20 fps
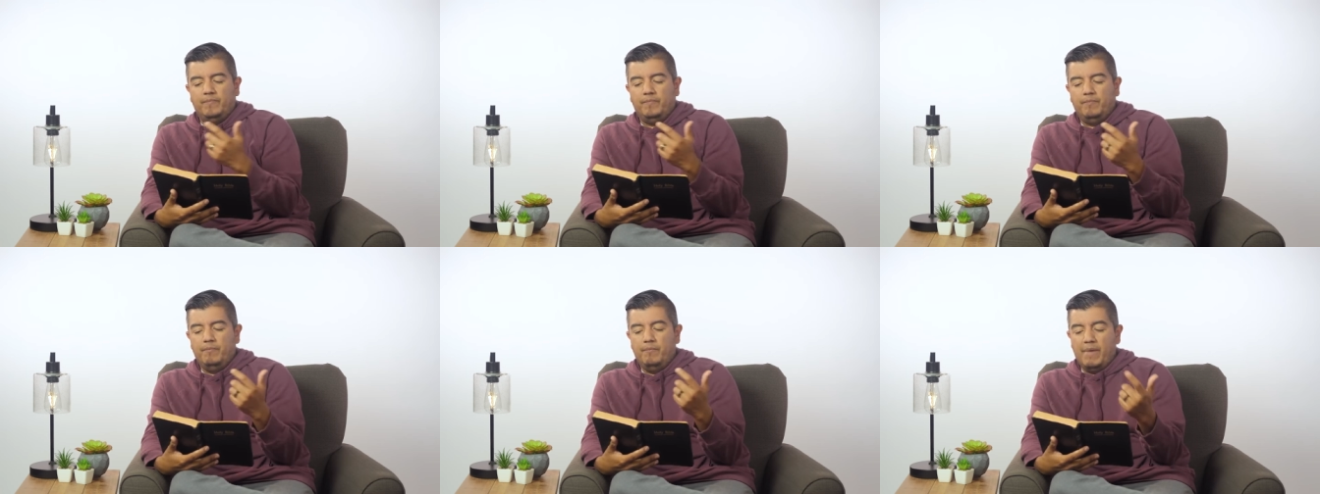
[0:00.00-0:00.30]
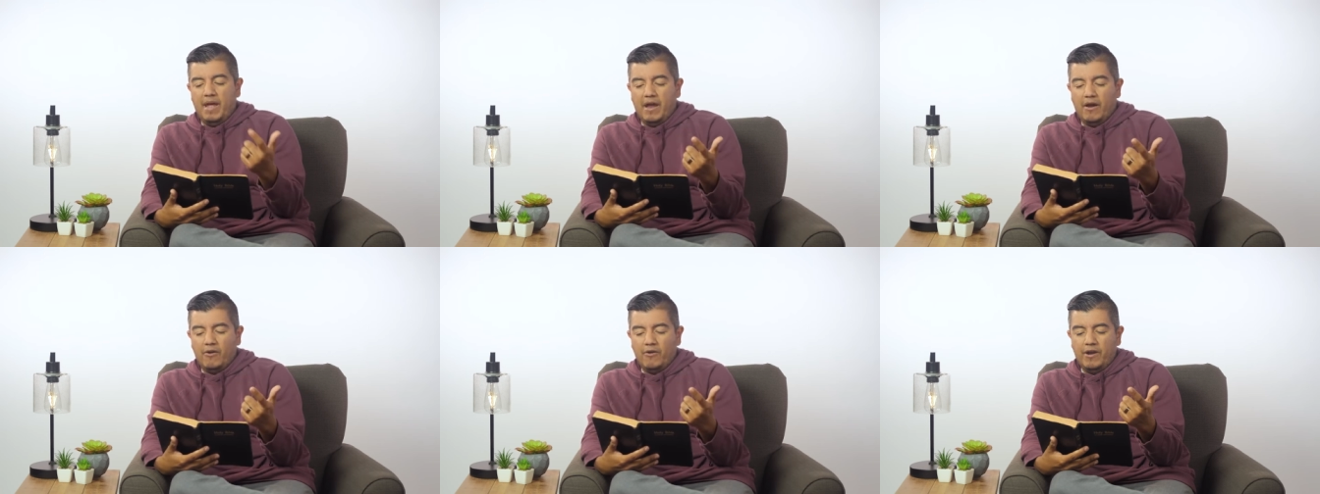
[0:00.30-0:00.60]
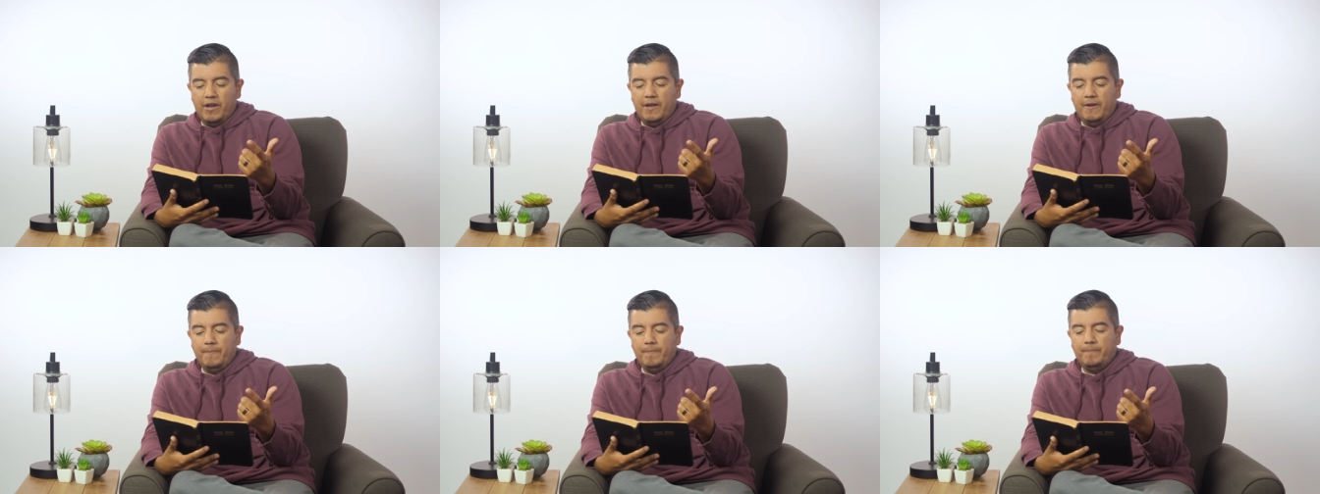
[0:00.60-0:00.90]

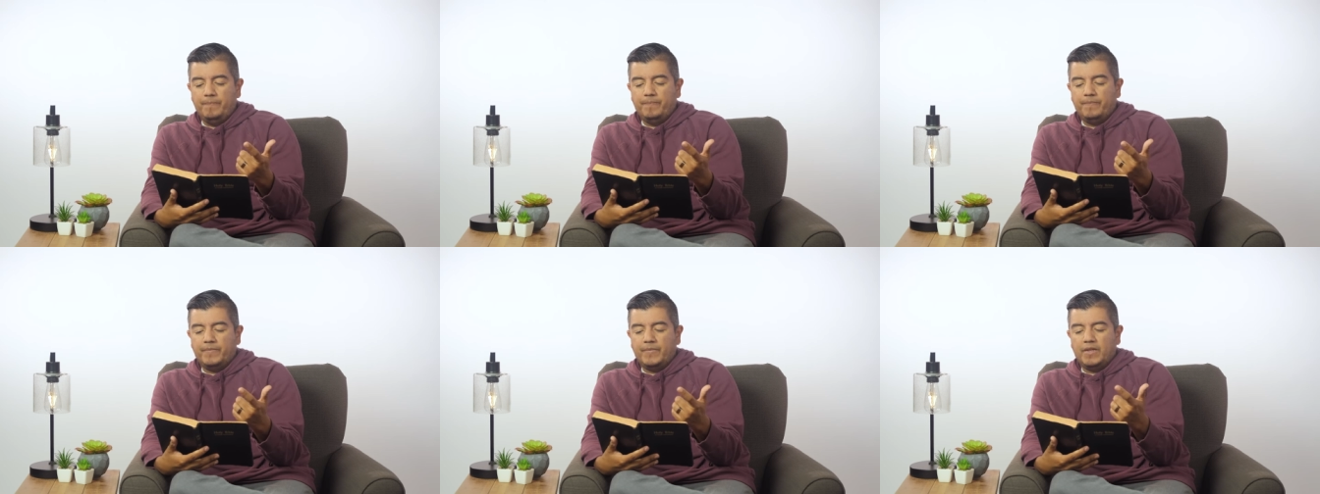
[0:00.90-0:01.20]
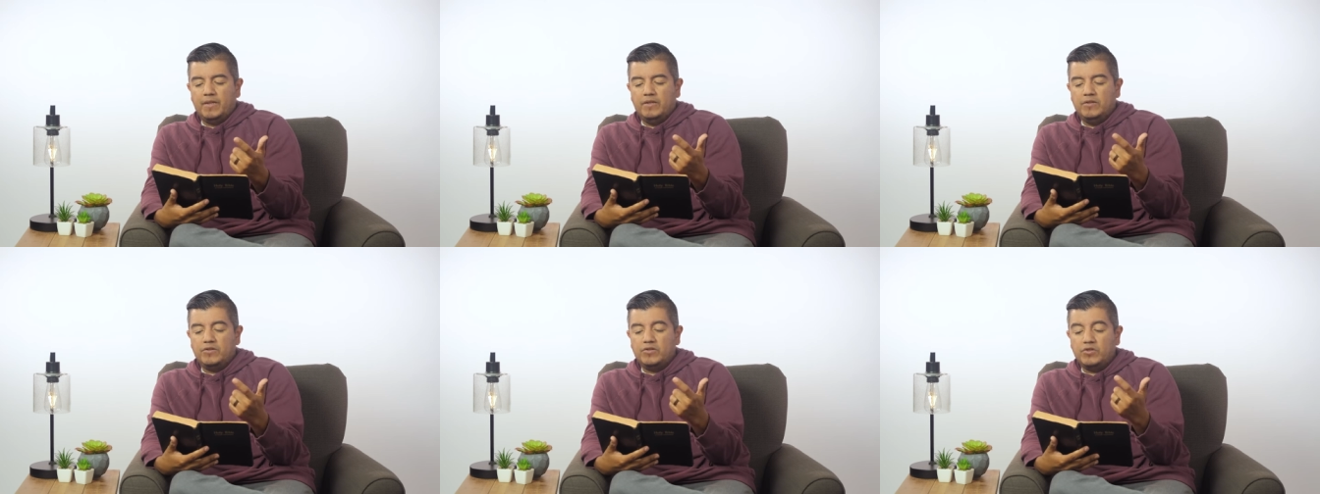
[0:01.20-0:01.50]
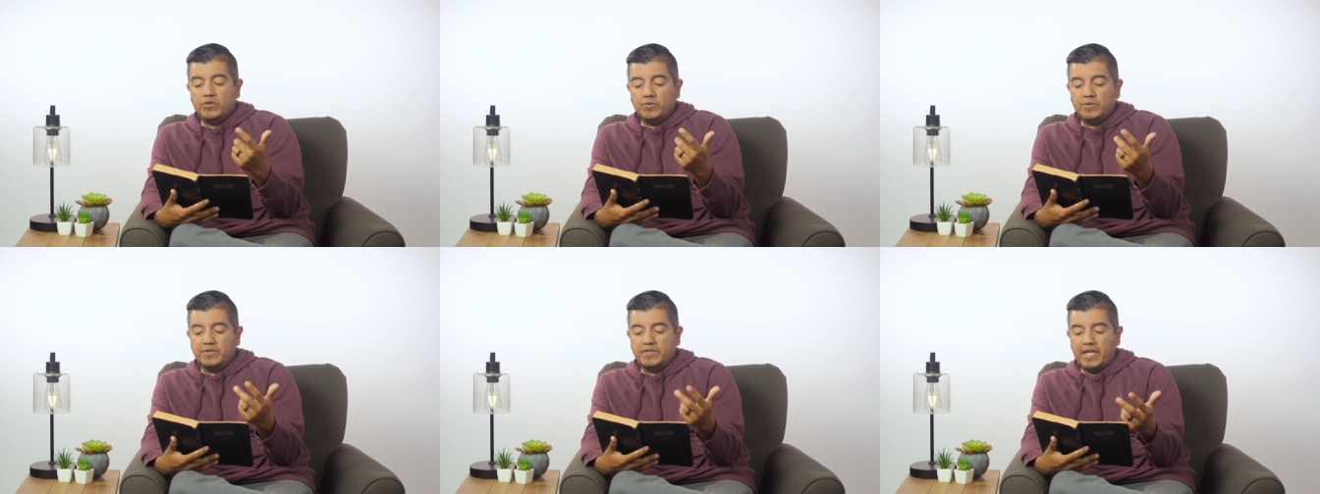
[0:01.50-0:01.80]
Mary,
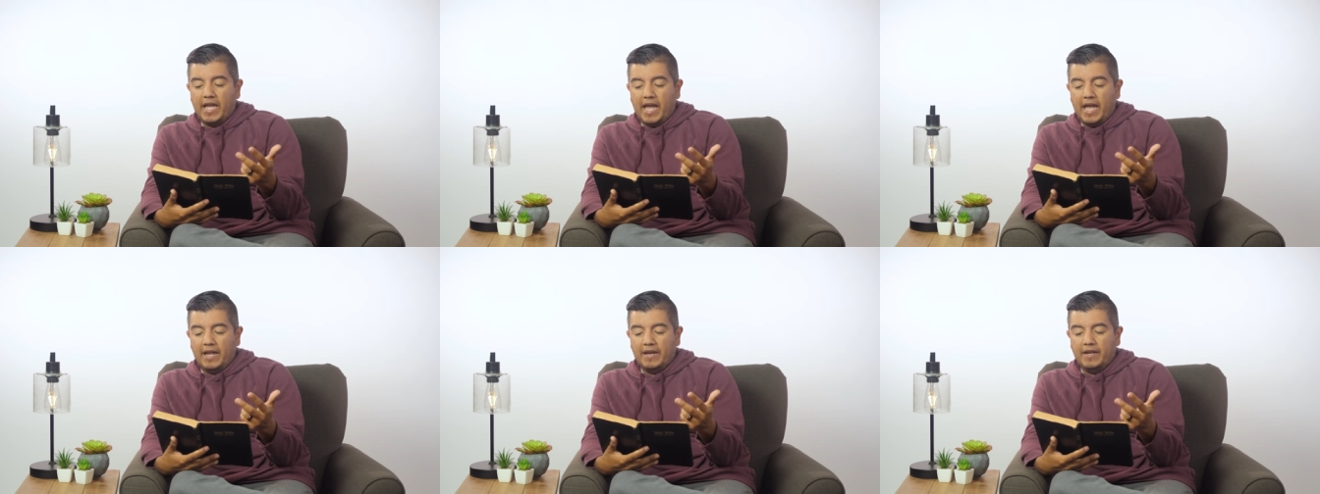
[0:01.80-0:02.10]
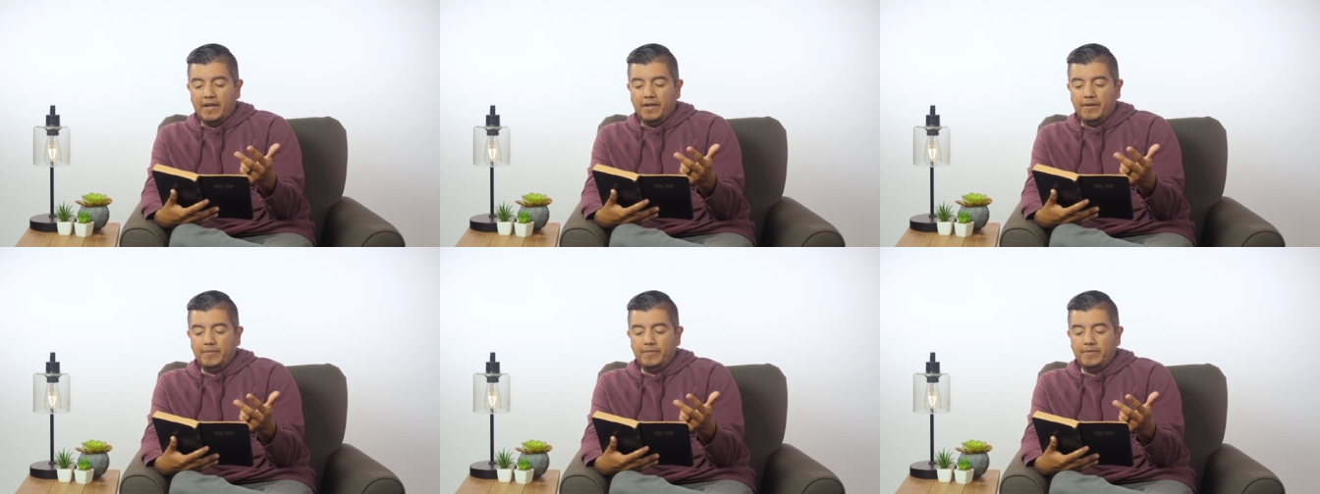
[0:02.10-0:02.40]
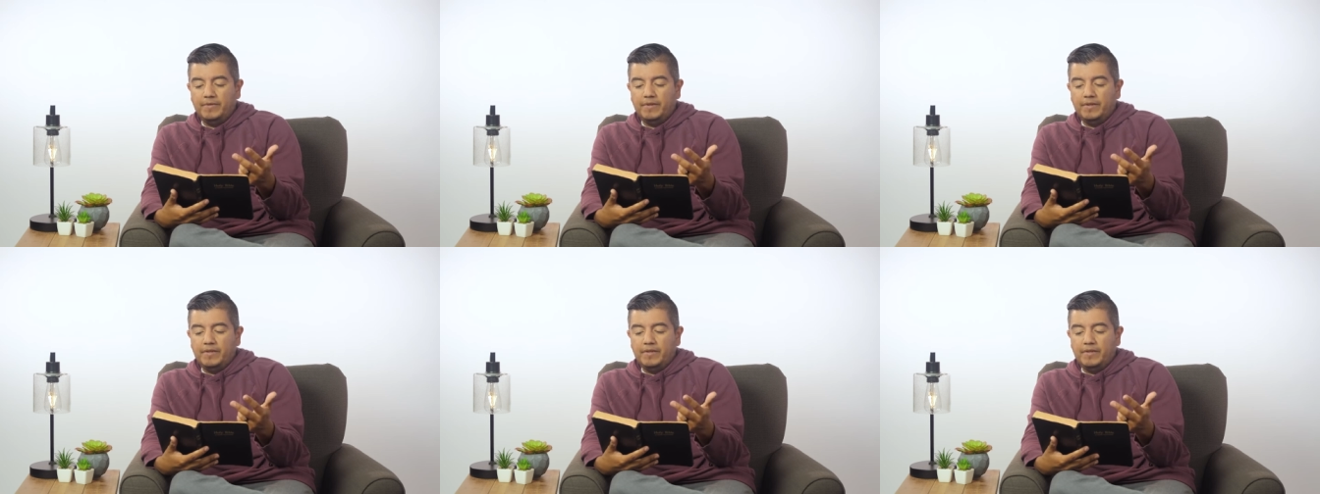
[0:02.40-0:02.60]
Susanna,